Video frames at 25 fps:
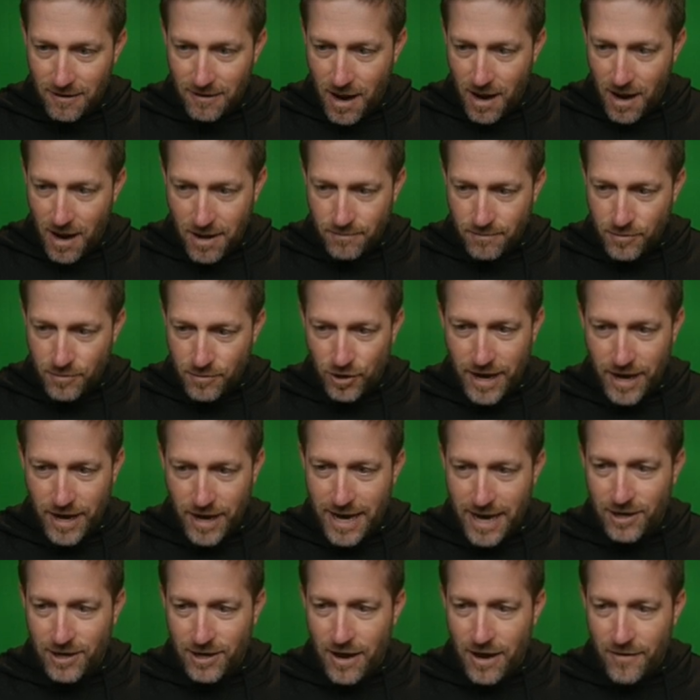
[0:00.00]
I'm creating
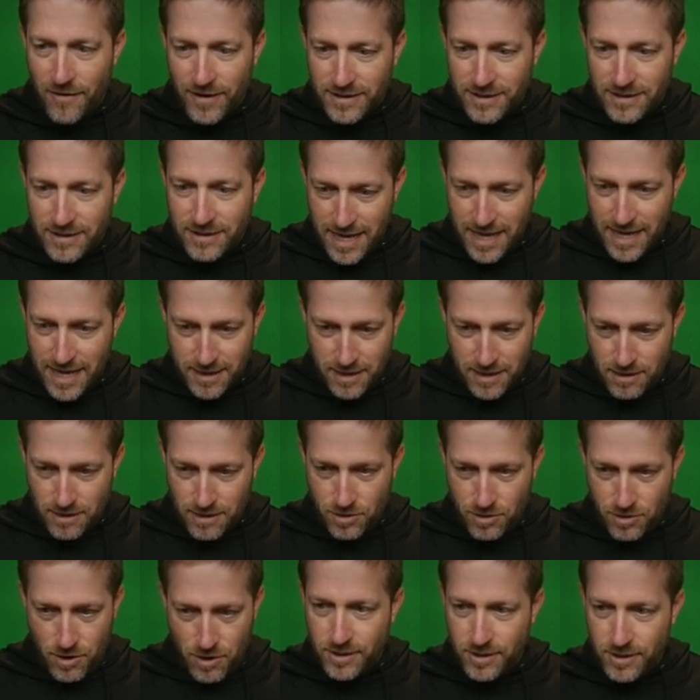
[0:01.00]
graphics and
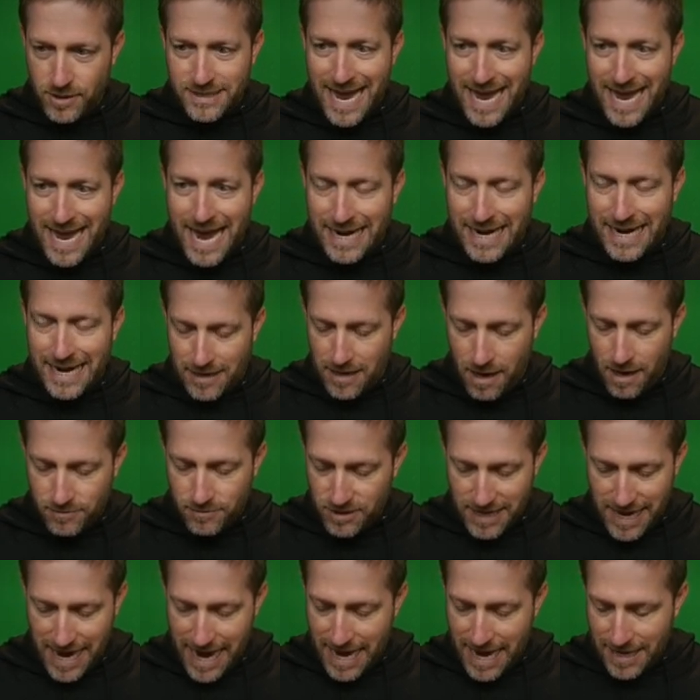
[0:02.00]
I'm just adding. I'm
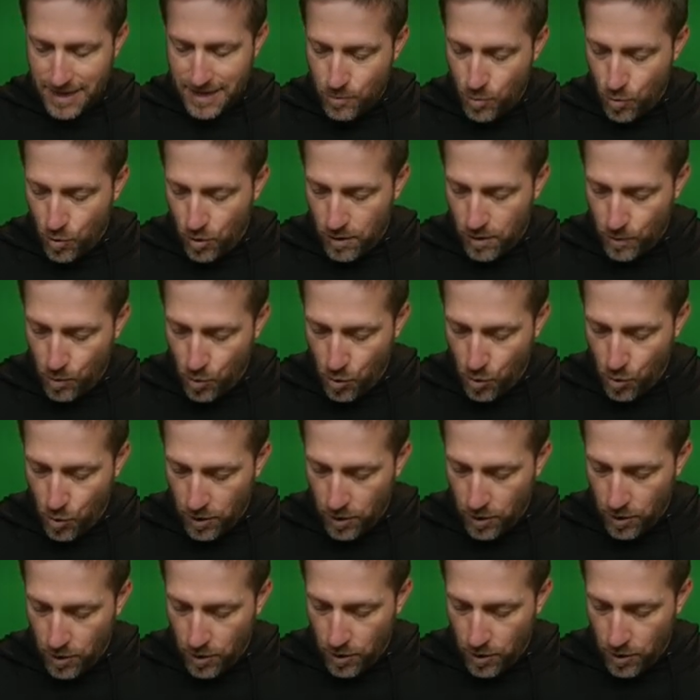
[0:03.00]
just adding more and more.